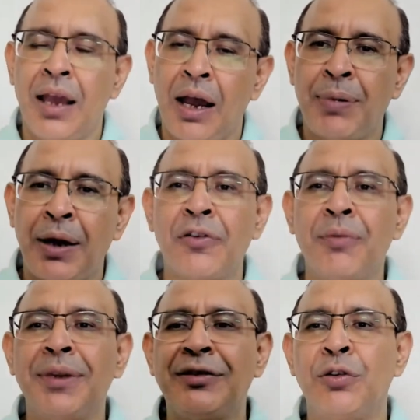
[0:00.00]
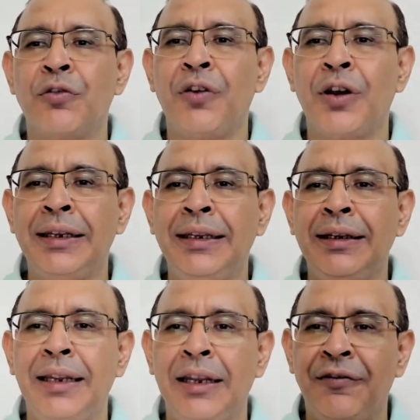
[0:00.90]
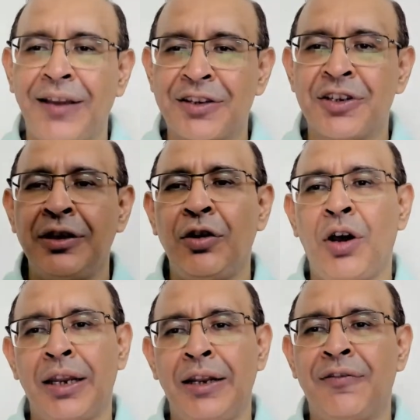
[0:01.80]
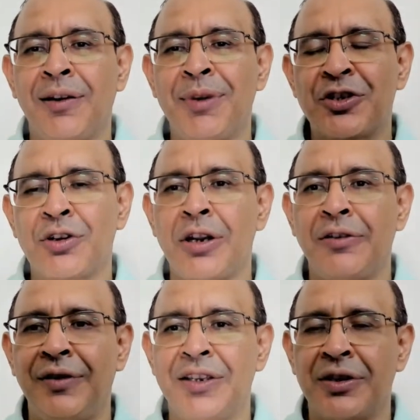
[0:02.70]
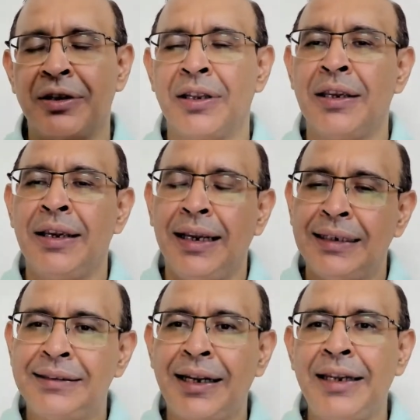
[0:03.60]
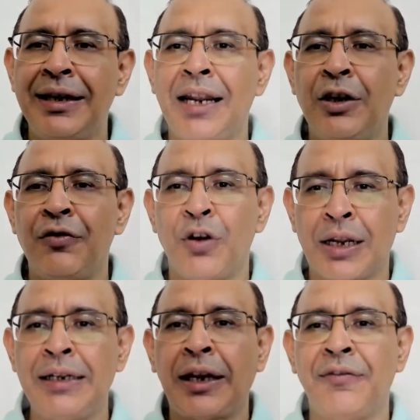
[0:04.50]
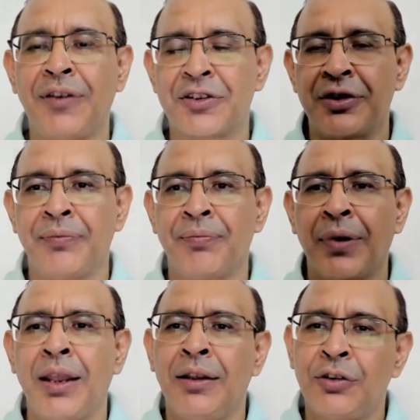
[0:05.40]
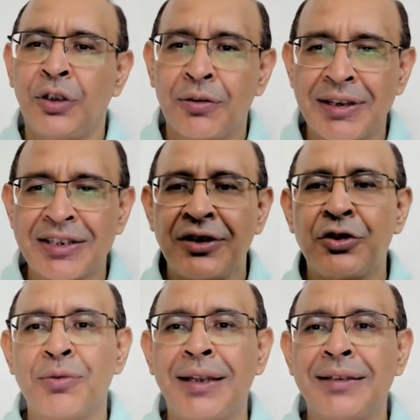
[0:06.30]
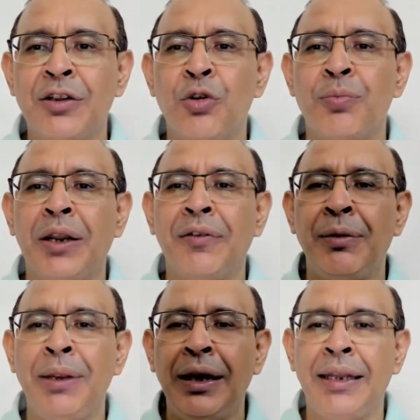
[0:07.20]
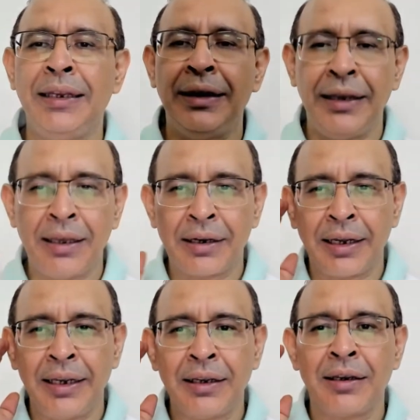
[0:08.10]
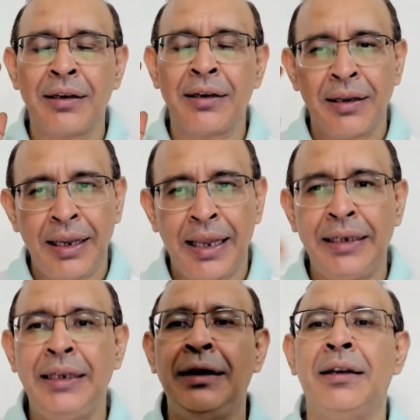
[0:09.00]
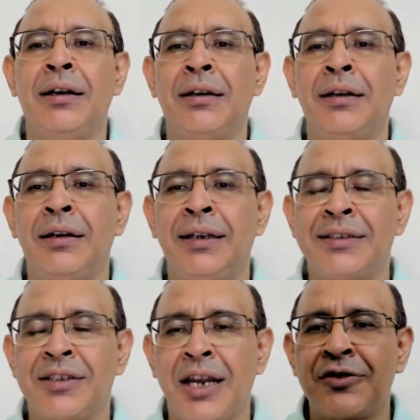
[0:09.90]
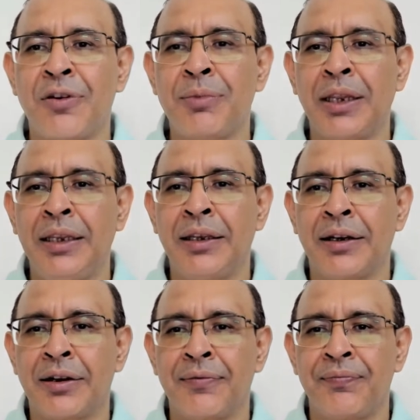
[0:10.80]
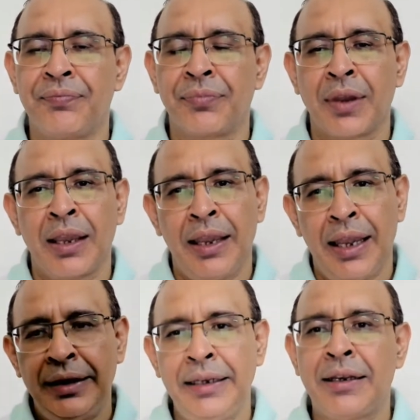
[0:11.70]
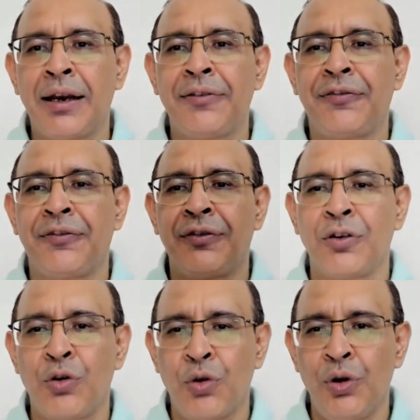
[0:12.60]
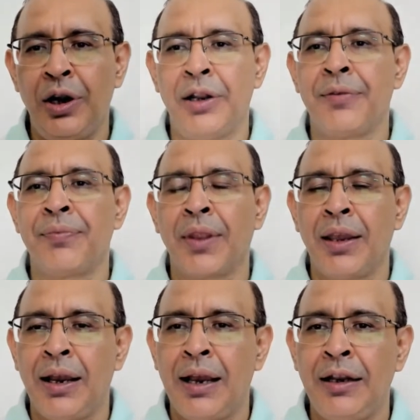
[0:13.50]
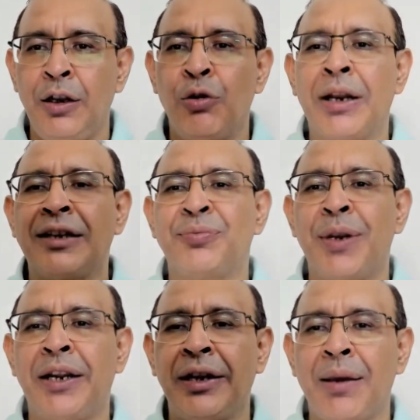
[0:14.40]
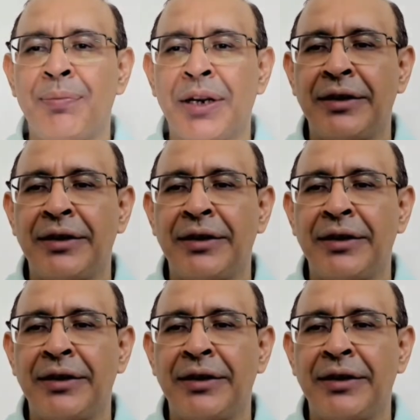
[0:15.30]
Apart from this, look for any infection or inflammation or invasion. Is there any kind of occult infection? So the questions to ask in the OPD will be any ear ache, any discharge from the ear, any cough, cold, lower respiratory, upper